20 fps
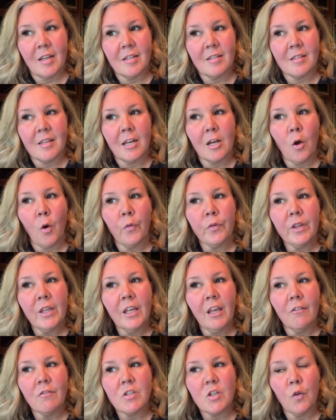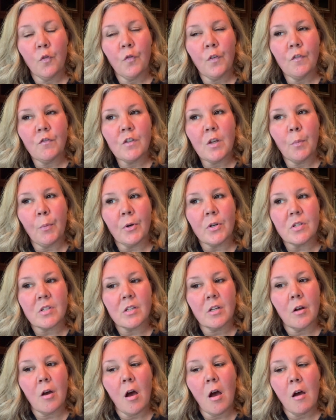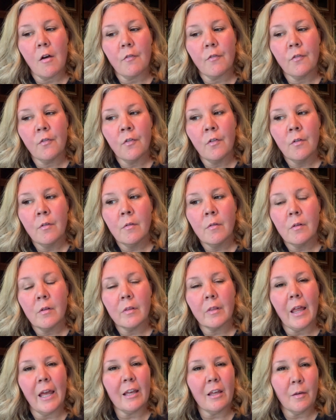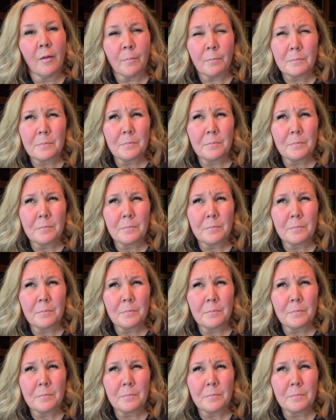is that it only gives you 50% off like